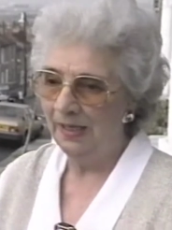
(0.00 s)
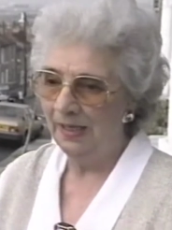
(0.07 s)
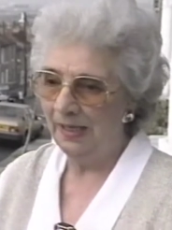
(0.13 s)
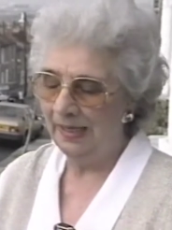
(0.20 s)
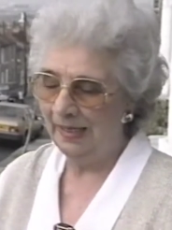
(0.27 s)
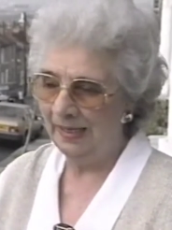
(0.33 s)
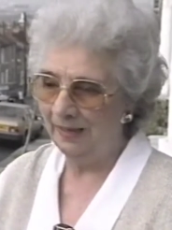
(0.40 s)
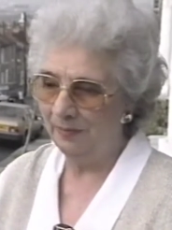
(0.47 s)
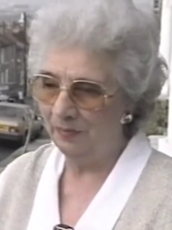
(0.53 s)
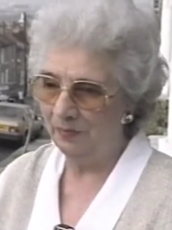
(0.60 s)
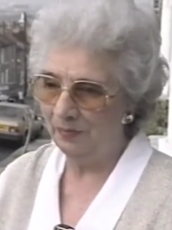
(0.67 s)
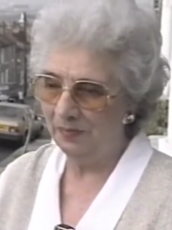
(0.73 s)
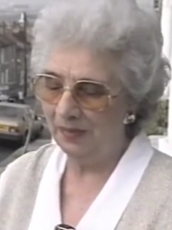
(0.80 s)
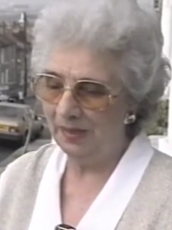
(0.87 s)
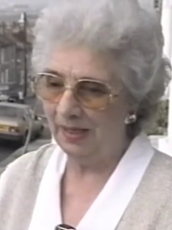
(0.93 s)

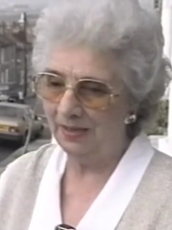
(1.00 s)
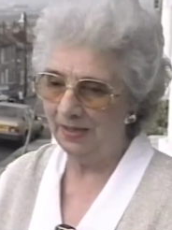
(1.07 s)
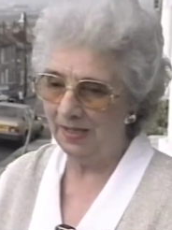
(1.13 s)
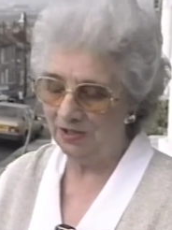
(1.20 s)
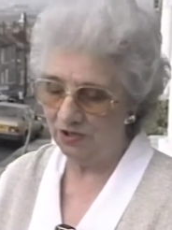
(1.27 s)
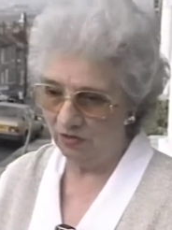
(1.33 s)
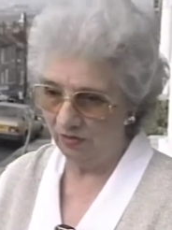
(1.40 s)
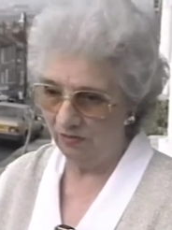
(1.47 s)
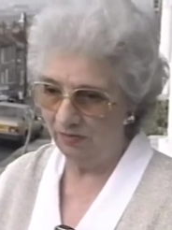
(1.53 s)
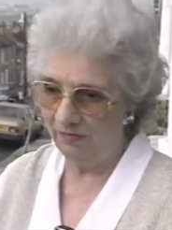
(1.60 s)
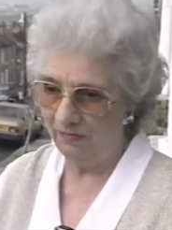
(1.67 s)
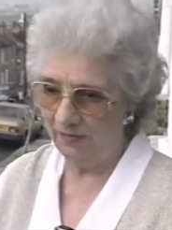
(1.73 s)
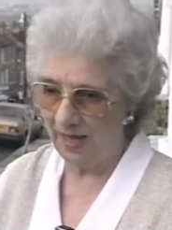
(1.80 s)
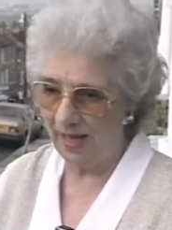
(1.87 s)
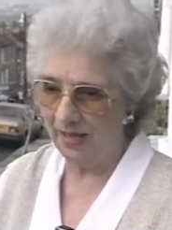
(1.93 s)
Um, and they strung the
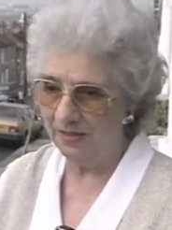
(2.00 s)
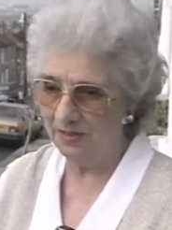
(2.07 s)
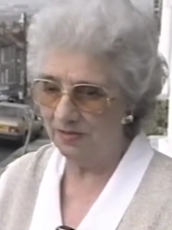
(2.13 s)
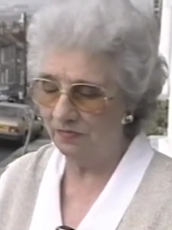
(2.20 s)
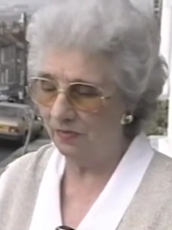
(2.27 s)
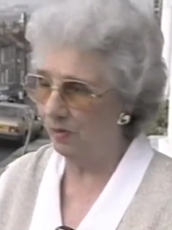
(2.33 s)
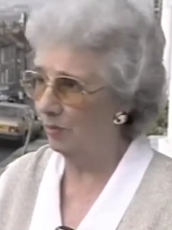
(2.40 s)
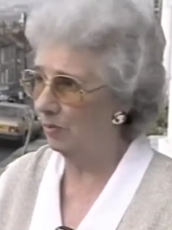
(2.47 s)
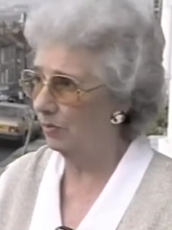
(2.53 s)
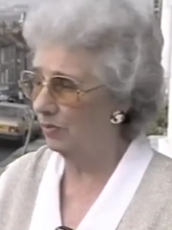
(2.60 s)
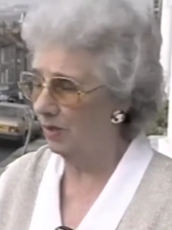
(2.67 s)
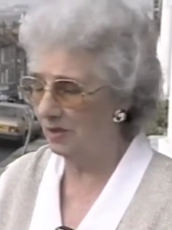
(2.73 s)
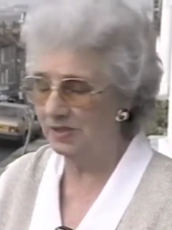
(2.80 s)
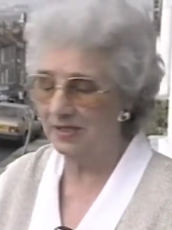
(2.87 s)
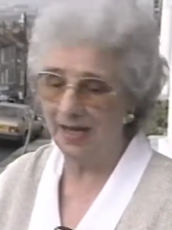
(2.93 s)
flags from
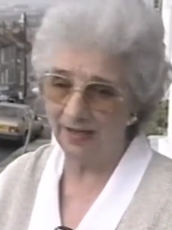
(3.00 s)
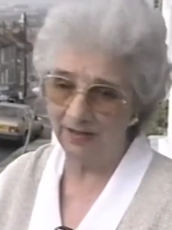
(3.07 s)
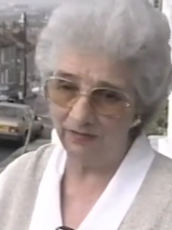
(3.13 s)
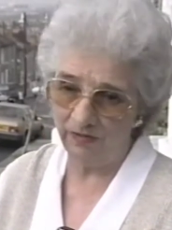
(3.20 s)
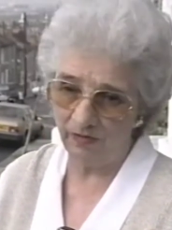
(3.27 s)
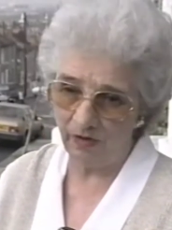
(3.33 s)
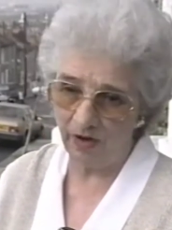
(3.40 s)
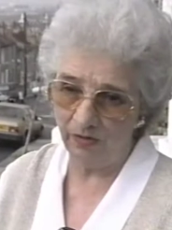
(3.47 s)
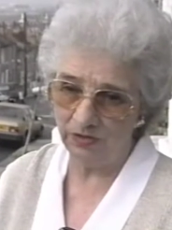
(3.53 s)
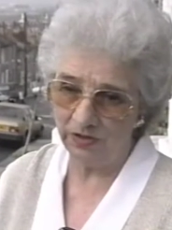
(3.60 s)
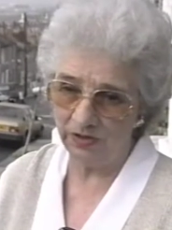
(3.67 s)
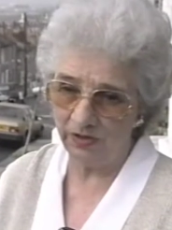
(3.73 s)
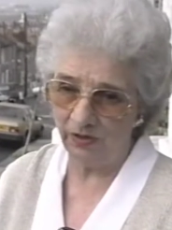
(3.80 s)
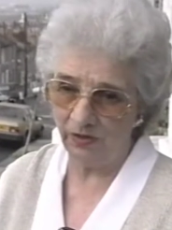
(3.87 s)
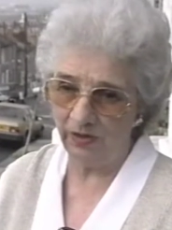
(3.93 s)
one side of the road to
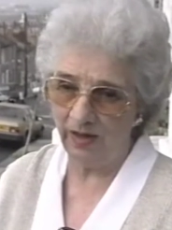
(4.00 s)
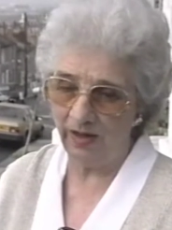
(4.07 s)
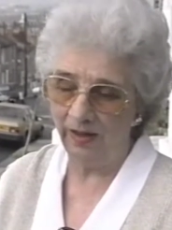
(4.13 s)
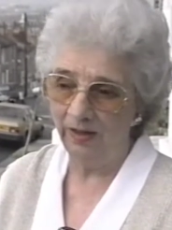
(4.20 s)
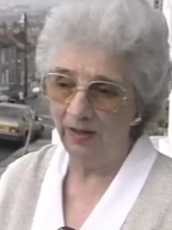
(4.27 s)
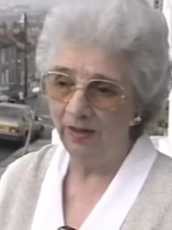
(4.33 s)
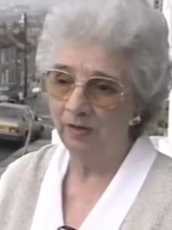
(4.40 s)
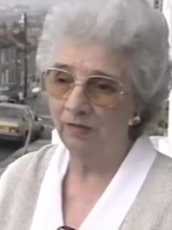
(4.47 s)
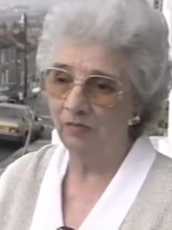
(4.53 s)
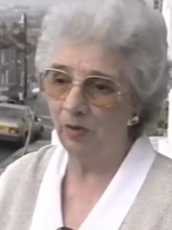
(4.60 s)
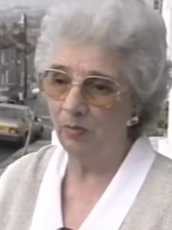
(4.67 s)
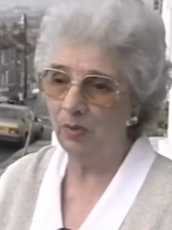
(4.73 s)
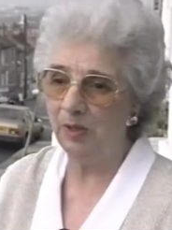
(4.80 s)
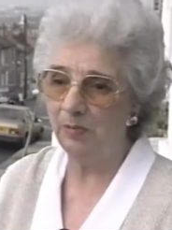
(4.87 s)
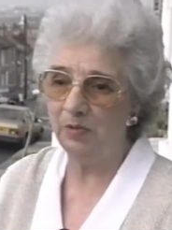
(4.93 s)
the other
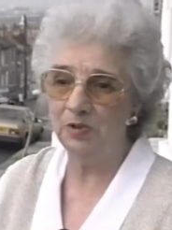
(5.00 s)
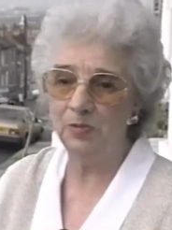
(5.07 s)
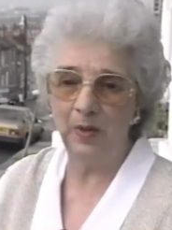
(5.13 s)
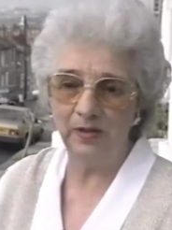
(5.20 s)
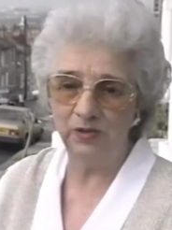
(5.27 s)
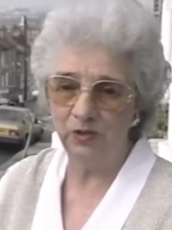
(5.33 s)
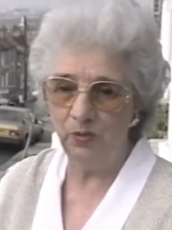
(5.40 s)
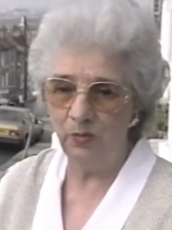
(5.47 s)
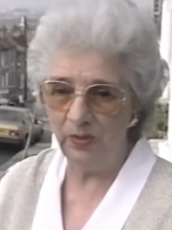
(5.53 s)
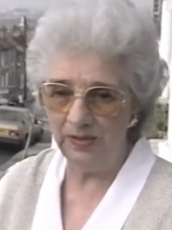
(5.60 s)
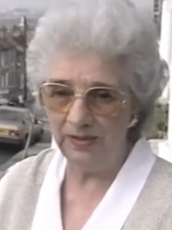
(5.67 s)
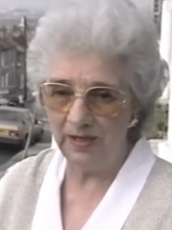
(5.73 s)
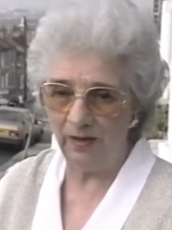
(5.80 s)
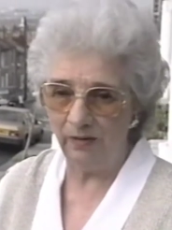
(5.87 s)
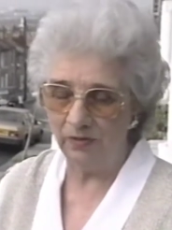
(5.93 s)
from people's bedroom
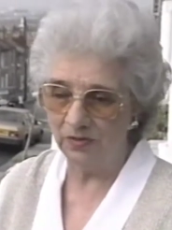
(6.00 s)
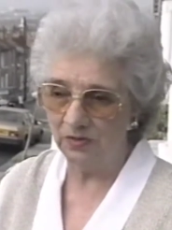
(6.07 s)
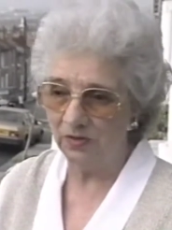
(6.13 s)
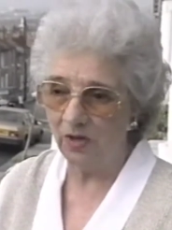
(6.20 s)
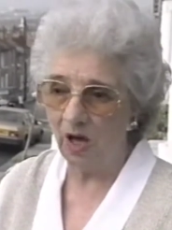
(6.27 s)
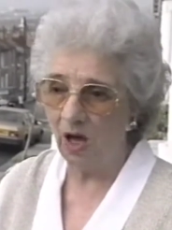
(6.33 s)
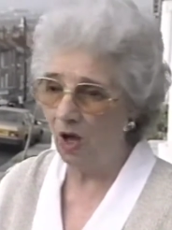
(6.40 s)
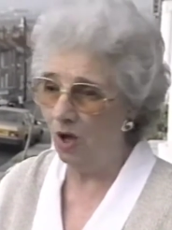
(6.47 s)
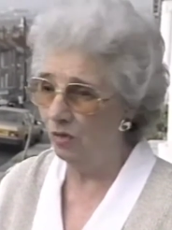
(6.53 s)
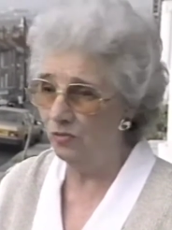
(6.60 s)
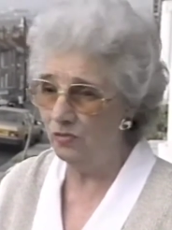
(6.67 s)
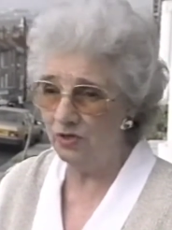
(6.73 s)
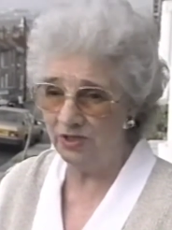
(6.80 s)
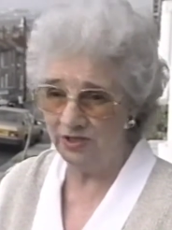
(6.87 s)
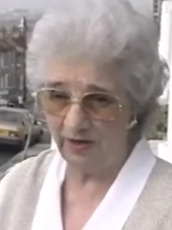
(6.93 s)
windows.
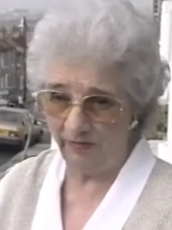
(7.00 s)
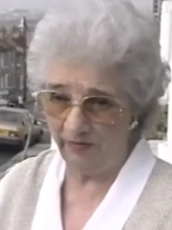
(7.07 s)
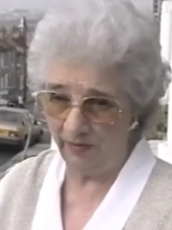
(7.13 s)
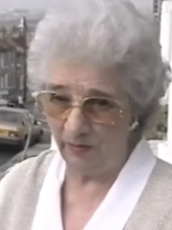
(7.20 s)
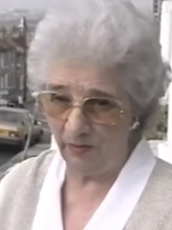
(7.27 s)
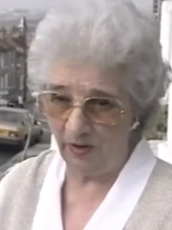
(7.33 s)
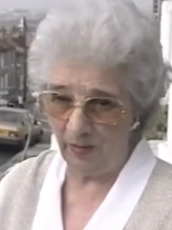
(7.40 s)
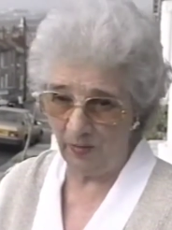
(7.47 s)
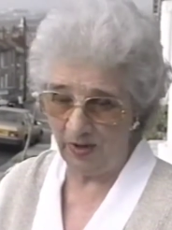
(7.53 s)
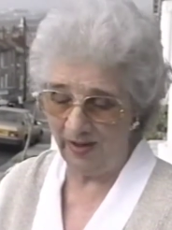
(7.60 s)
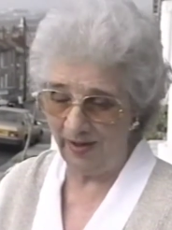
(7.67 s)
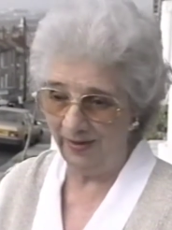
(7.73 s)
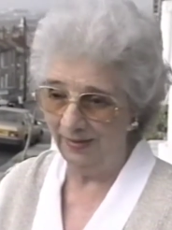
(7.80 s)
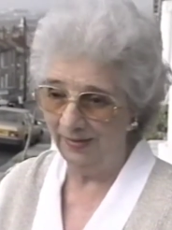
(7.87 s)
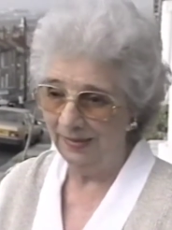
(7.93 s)
Hundreds of them there
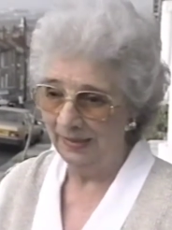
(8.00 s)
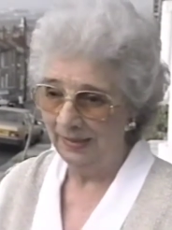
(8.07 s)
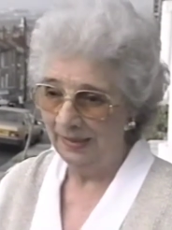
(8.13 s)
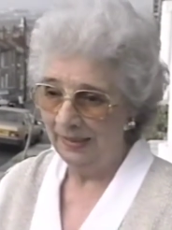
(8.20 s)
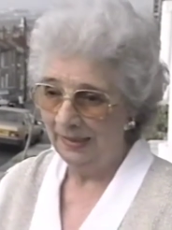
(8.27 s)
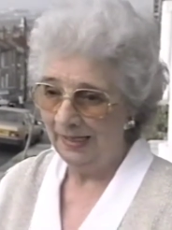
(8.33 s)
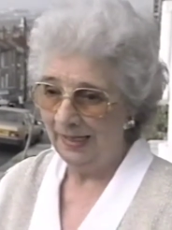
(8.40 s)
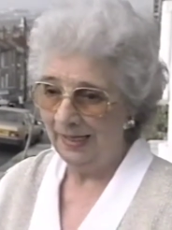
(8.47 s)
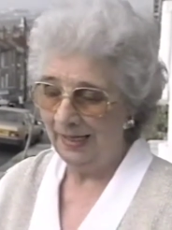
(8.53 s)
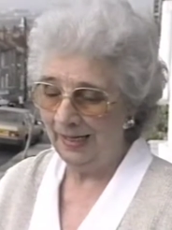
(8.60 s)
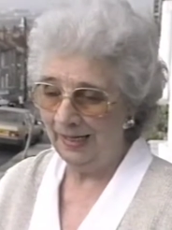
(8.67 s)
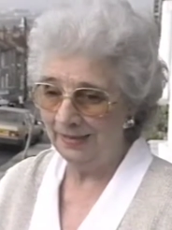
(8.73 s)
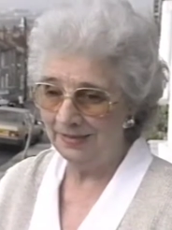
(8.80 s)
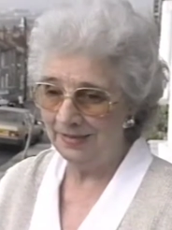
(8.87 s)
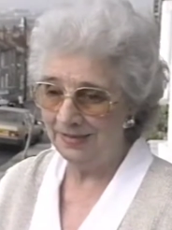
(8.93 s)
were.
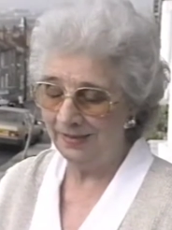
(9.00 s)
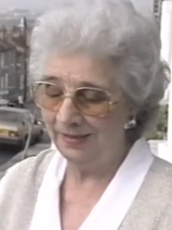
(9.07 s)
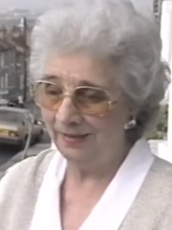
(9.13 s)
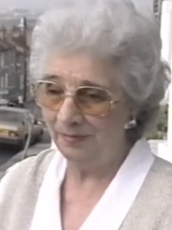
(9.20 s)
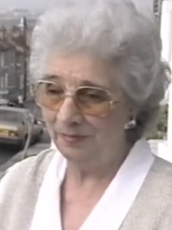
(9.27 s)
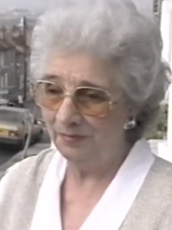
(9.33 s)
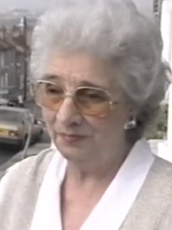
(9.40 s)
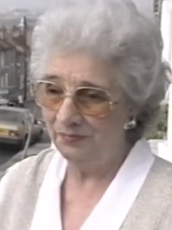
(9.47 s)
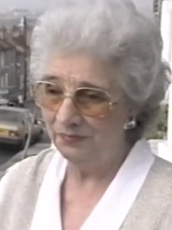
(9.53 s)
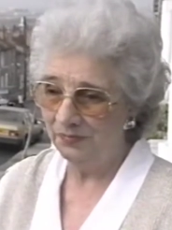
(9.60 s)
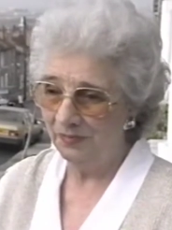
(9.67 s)
And um,